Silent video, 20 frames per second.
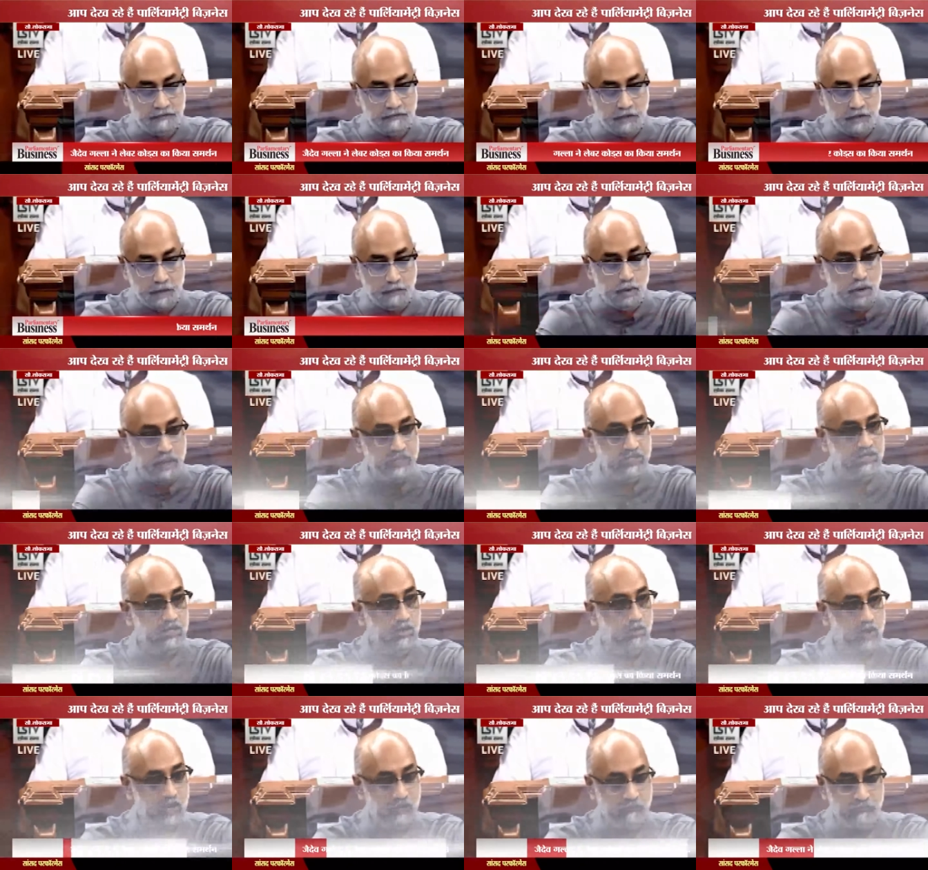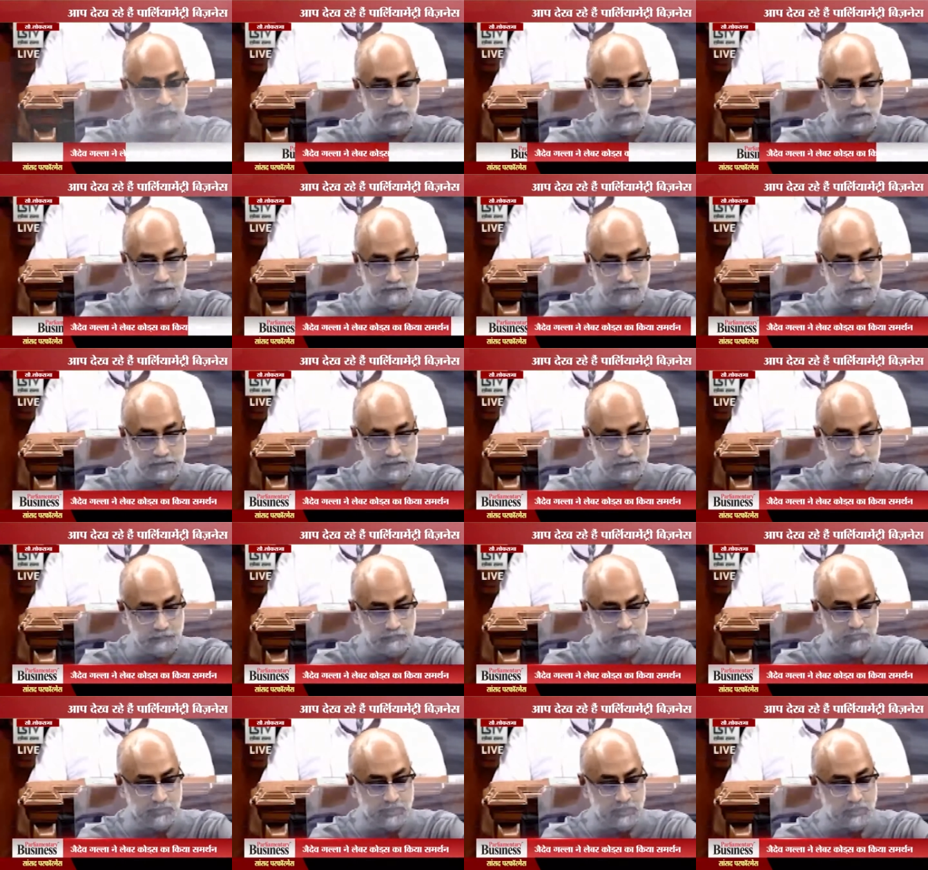for appointing a welfare
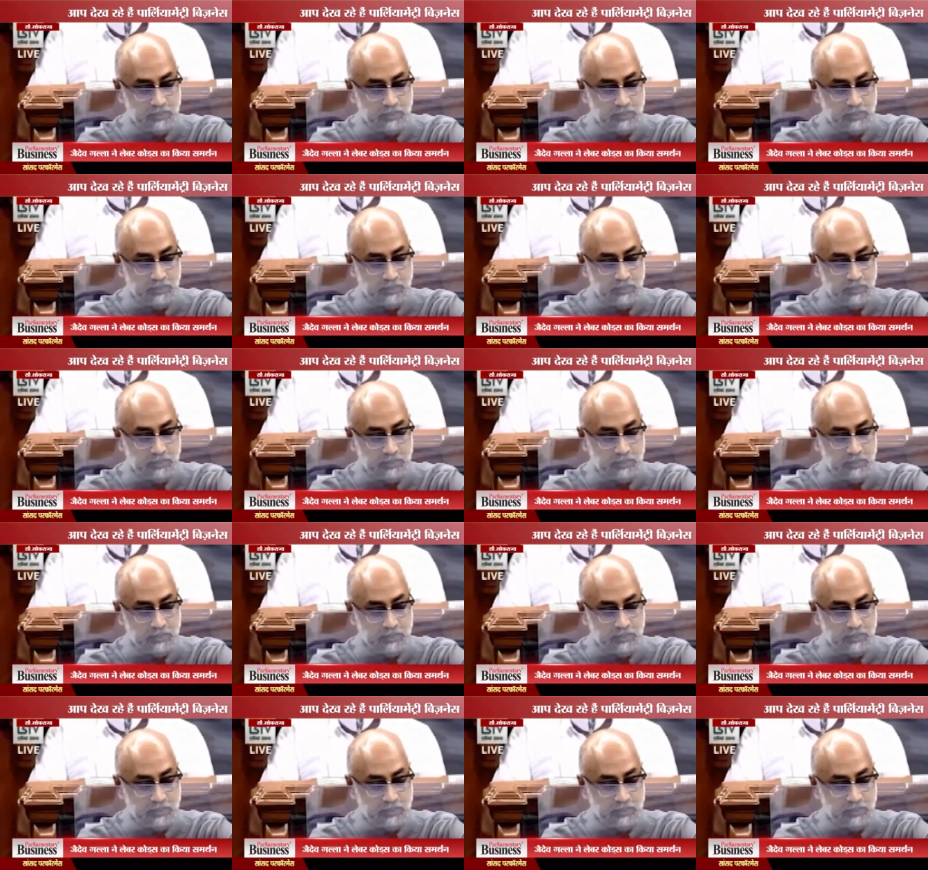officer